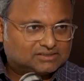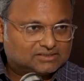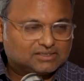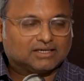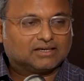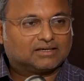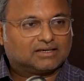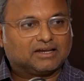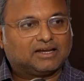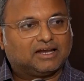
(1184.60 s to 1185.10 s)

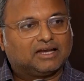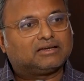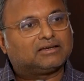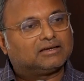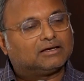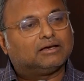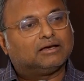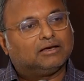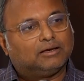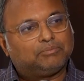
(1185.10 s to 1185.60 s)
create
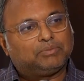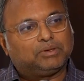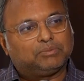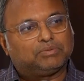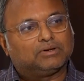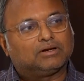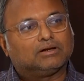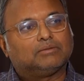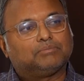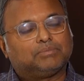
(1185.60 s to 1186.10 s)
people.
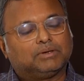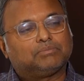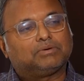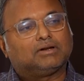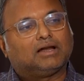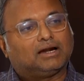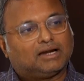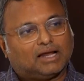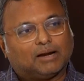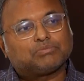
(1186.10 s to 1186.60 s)
People
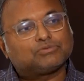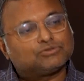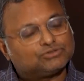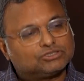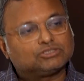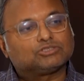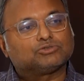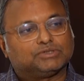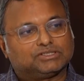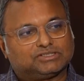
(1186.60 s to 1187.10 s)
adapt to
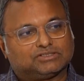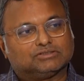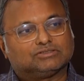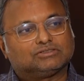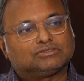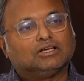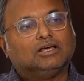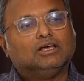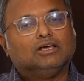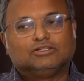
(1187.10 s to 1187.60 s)
situations.
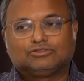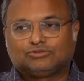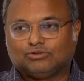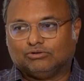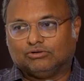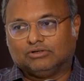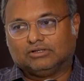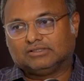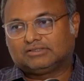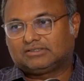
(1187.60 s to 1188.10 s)
So
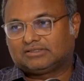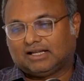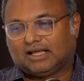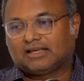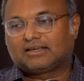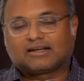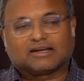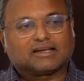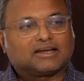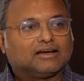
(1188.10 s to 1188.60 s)
it's like
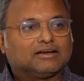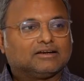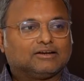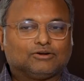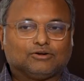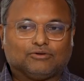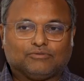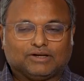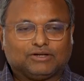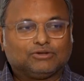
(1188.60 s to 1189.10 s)
cricket, you know,
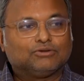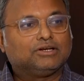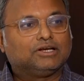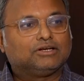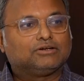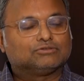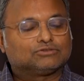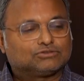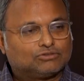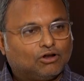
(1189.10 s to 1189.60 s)
when you need to
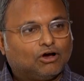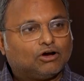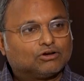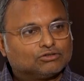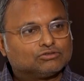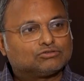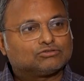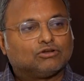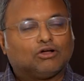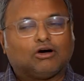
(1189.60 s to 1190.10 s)
slog, you
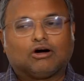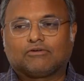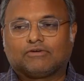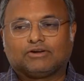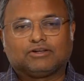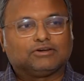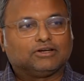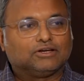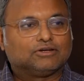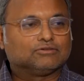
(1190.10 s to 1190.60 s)
slog. When you
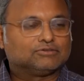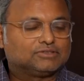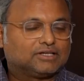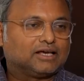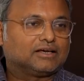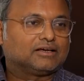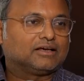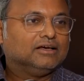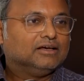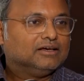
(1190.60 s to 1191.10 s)
need to take
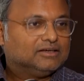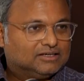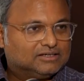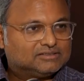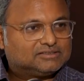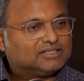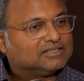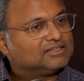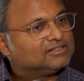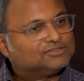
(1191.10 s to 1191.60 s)

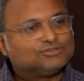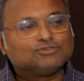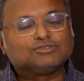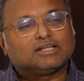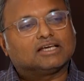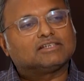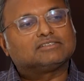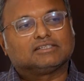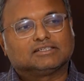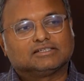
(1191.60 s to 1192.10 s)
singles, you take
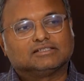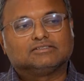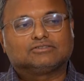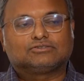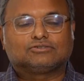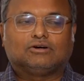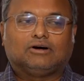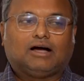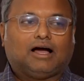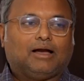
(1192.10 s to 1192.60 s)
singles.
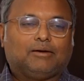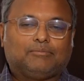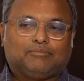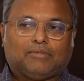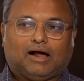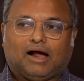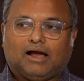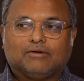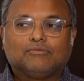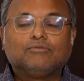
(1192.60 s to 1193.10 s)
So
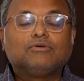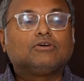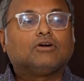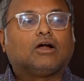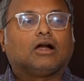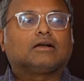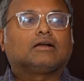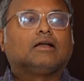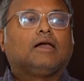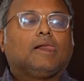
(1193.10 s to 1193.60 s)
I would
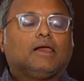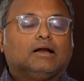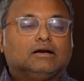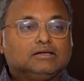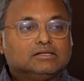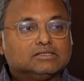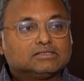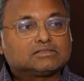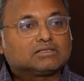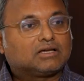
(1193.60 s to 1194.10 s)
not
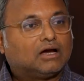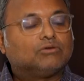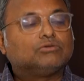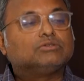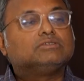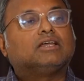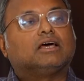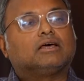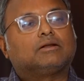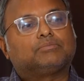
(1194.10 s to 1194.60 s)
discount
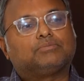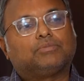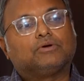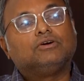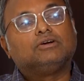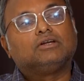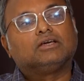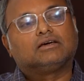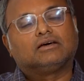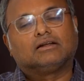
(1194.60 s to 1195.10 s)
their
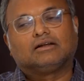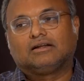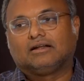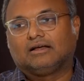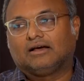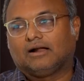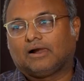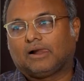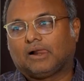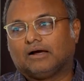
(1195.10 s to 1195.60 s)
political
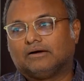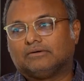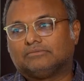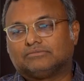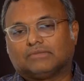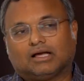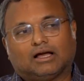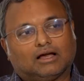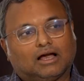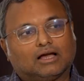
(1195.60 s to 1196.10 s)

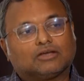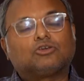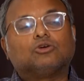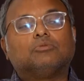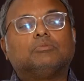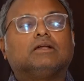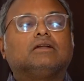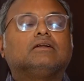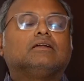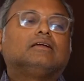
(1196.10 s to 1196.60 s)

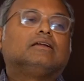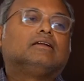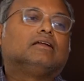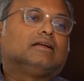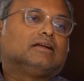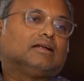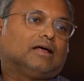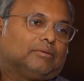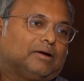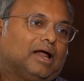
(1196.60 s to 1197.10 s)
acumen in
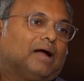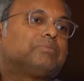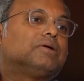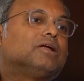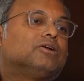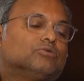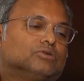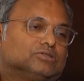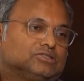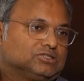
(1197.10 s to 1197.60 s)
adapting
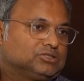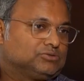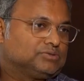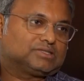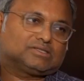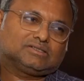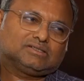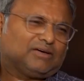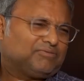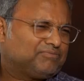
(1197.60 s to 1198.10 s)
to a situation.
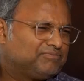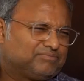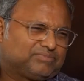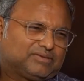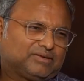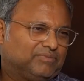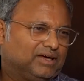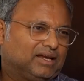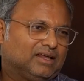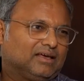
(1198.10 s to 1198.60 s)
They're
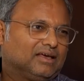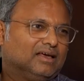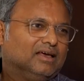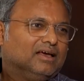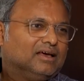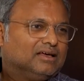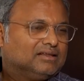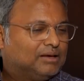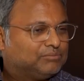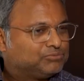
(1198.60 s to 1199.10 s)
very,
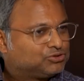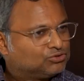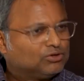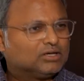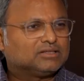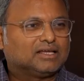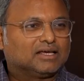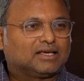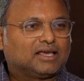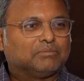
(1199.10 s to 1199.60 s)
I'm sure
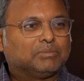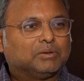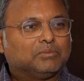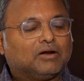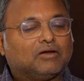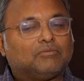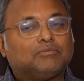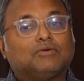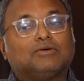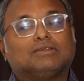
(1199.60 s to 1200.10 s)
they're capable
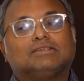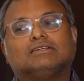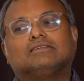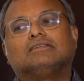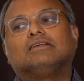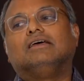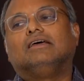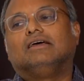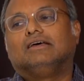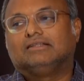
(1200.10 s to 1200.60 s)
of it.
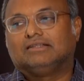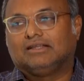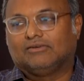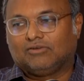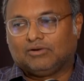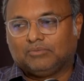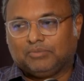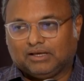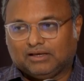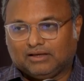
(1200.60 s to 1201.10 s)

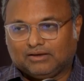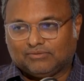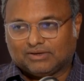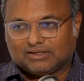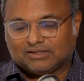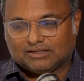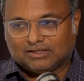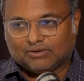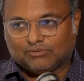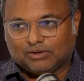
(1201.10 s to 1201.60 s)
Whether
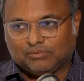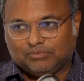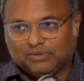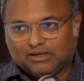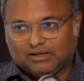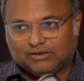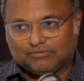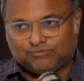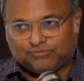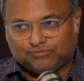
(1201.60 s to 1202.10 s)
they will
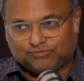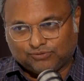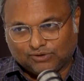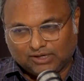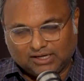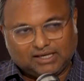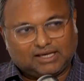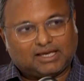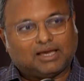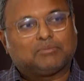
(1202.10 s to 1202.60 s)
be fully
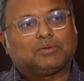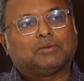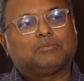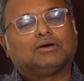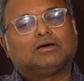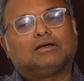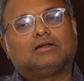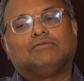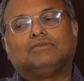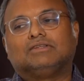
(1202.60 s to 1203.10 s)

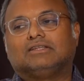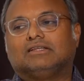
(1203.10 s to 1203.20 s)
capable, whether